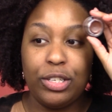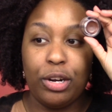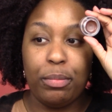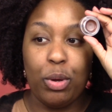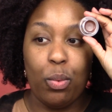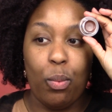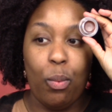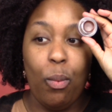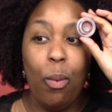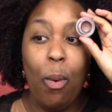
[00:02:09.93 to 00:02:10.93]
is gonna be
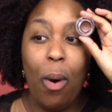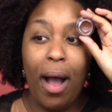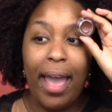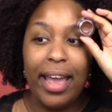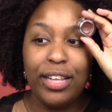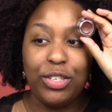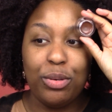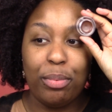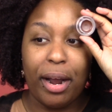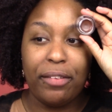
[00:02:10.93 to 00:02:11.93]
way
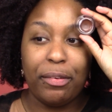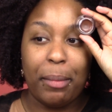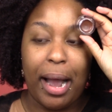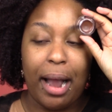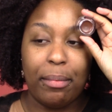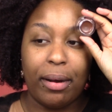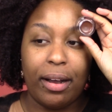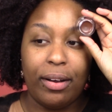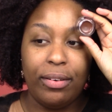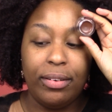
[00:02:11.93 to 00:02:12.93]
too bright for my
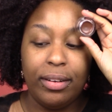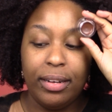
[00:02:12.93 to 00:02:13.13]
eyebrow.